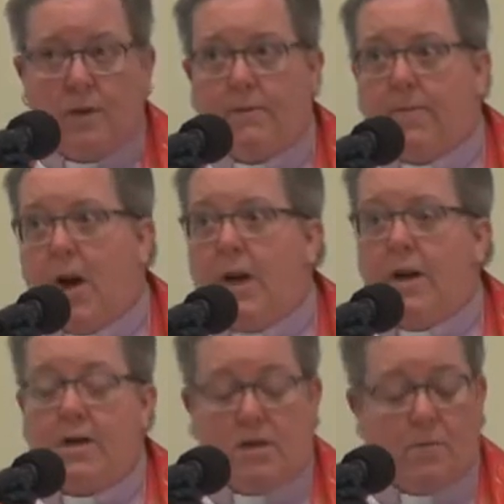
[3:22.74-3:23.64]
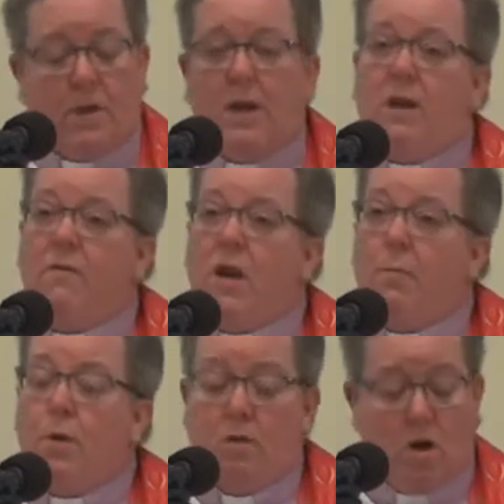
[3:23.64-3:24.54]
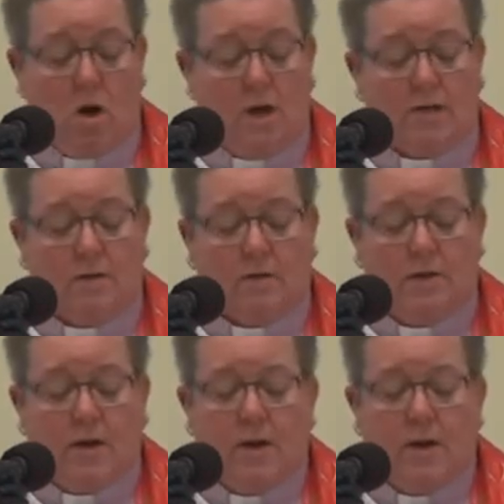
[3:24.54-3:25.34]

defined as something given up or lost, or